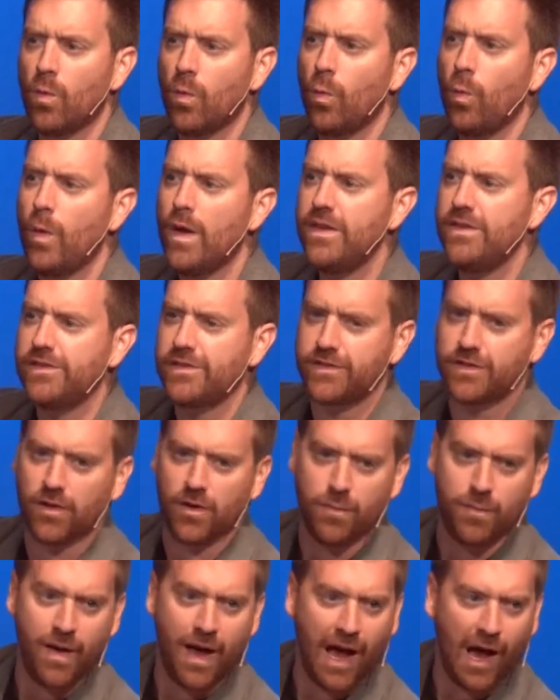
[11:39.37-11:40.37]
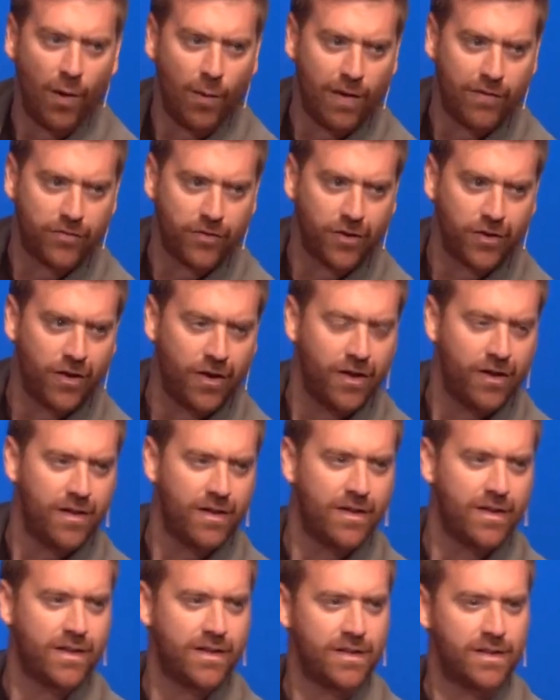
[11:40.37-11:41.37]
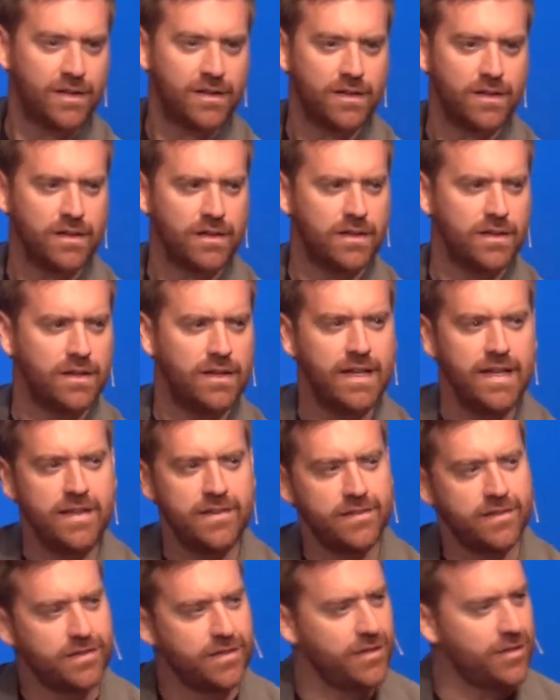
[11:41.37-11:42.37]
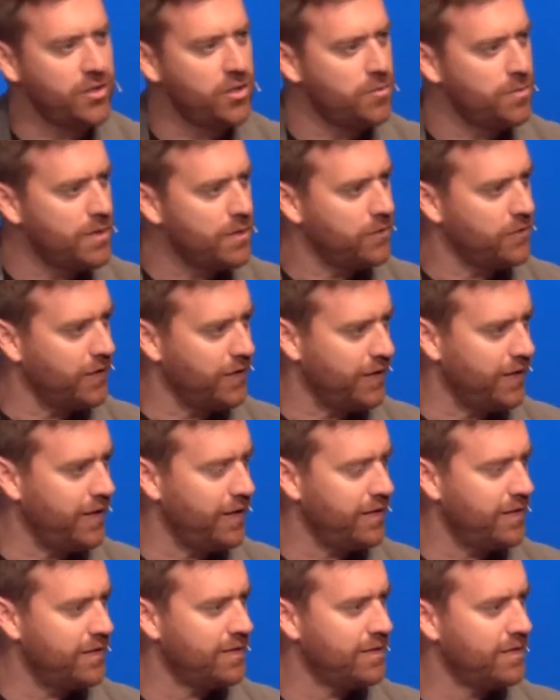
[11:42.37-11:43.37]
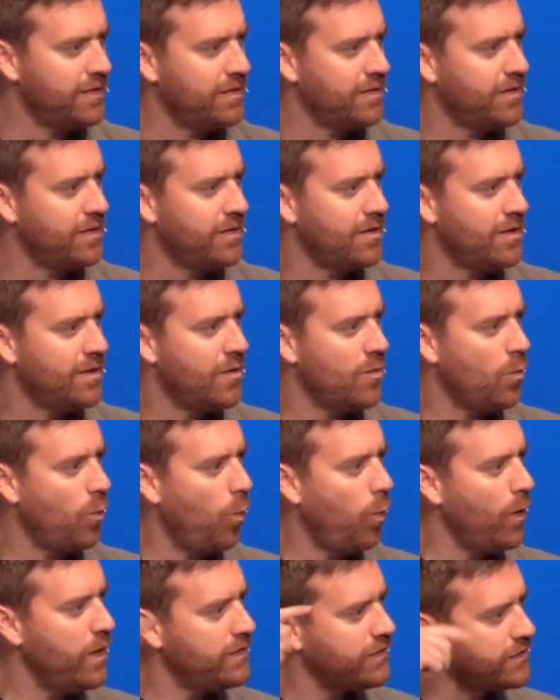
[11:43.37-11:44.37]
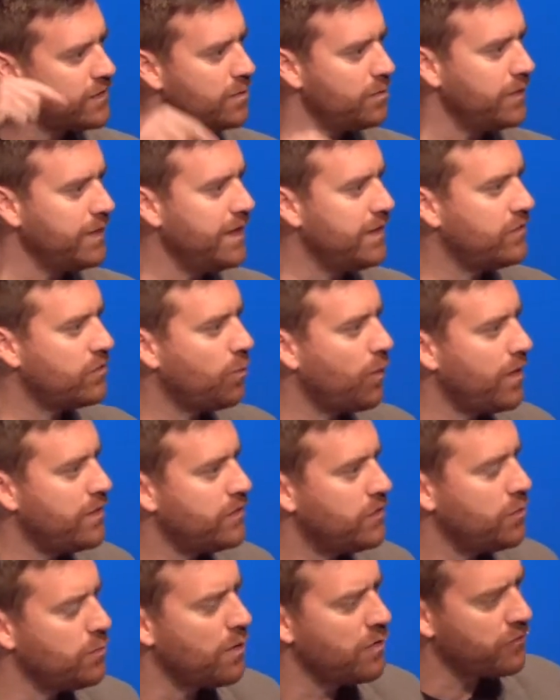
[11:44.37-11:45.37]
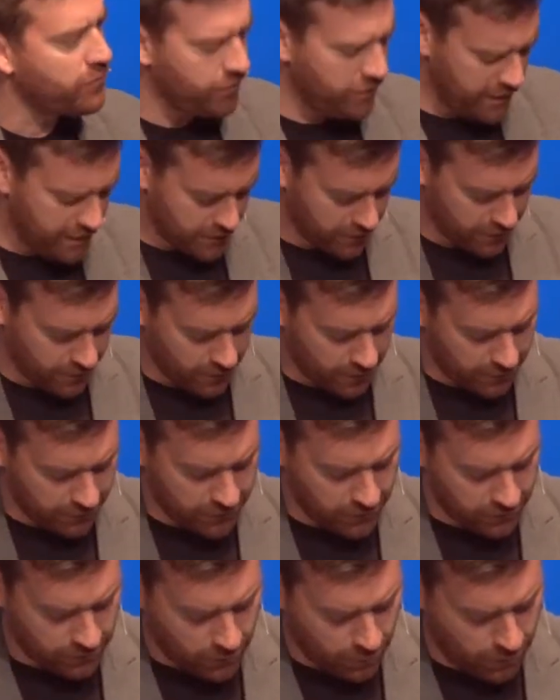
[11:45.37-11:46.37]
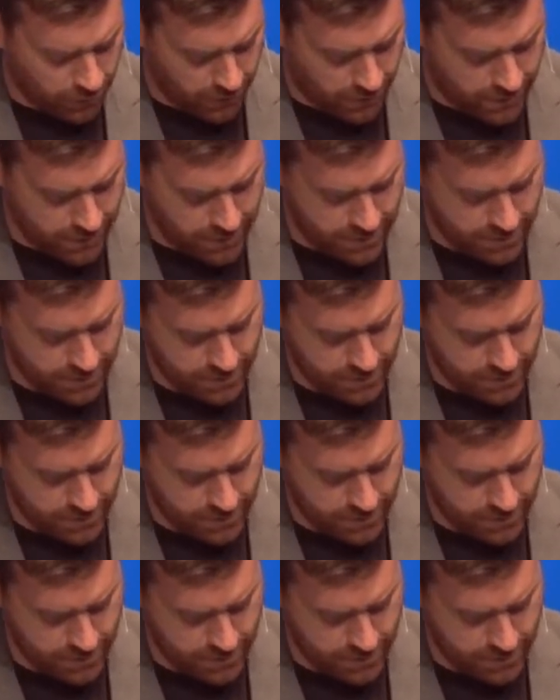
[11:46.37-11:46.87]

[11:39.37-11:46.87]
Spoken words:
Wisdom, however, leads to humility. Wisdom leads one to a fear of the Lord.